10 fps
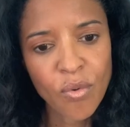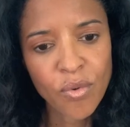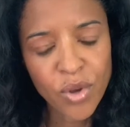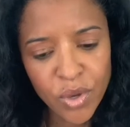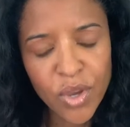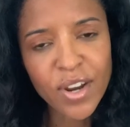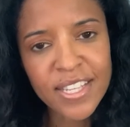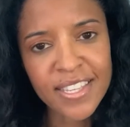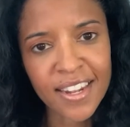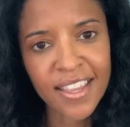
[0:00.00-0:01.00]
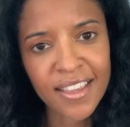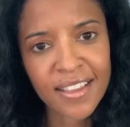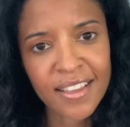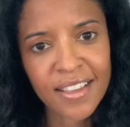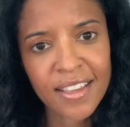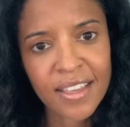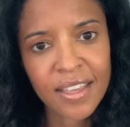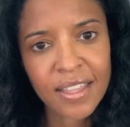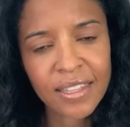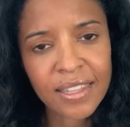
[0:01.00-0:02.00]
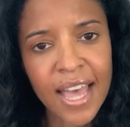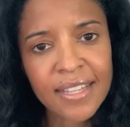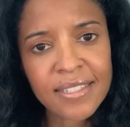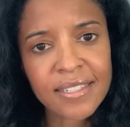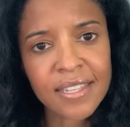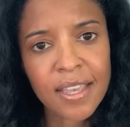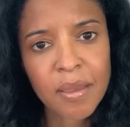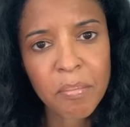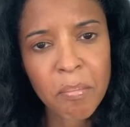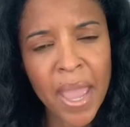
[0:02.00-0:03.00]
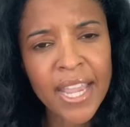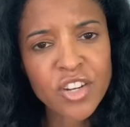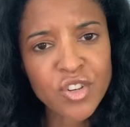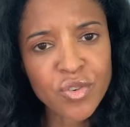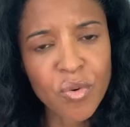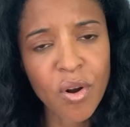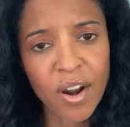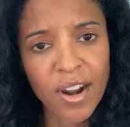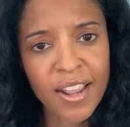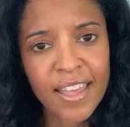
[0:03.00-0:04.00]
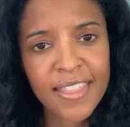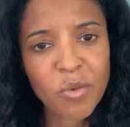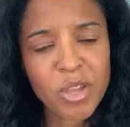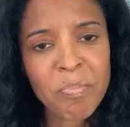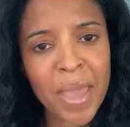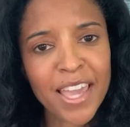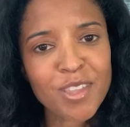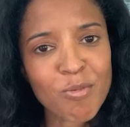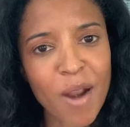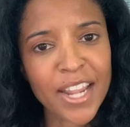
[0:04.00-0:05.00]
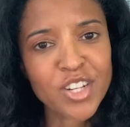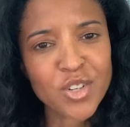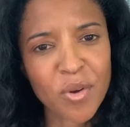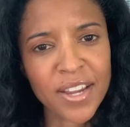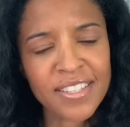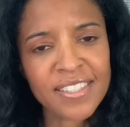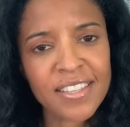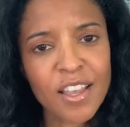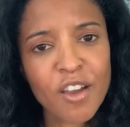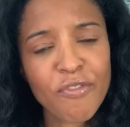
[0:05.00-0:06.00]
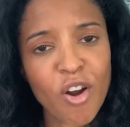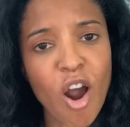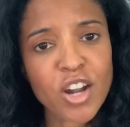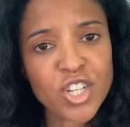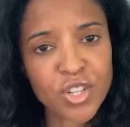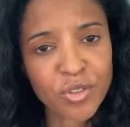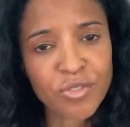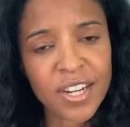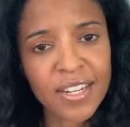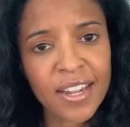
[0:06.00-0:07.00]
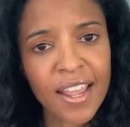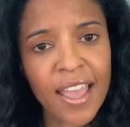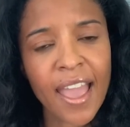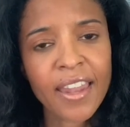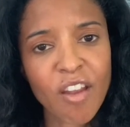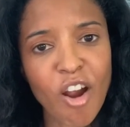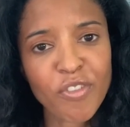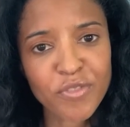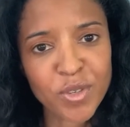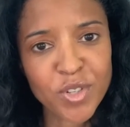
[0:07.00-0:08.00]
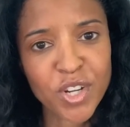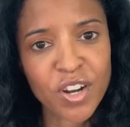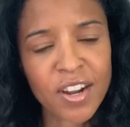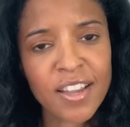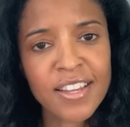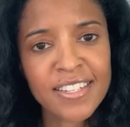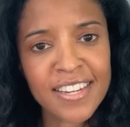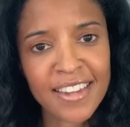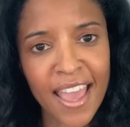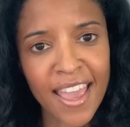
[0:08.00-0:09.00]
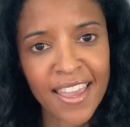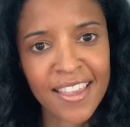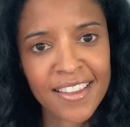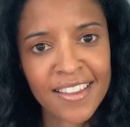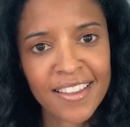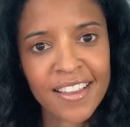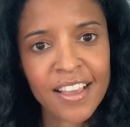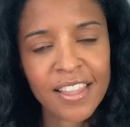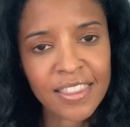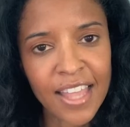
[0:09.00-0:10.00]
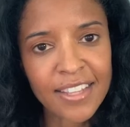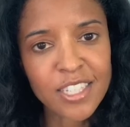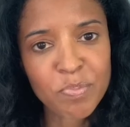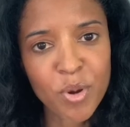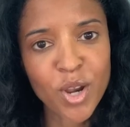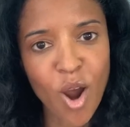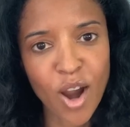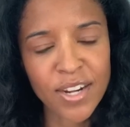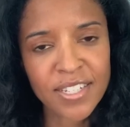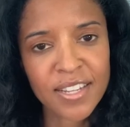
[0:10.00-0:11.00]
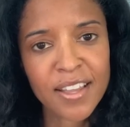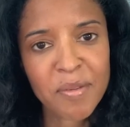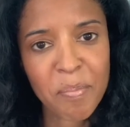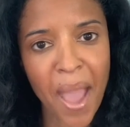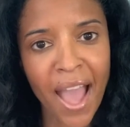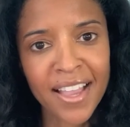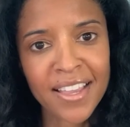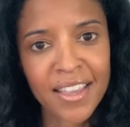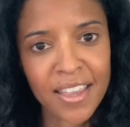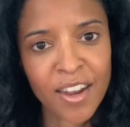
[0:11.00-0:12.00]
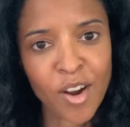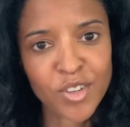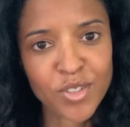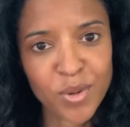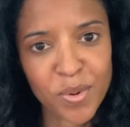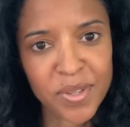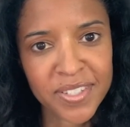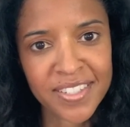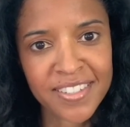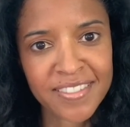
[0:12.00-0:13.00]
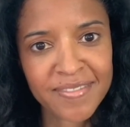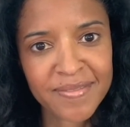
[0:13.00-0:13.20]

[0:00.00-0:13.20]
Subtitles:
New York City, let's make sure that we make the right choice for our children and our future today. Let's put art back in our schools.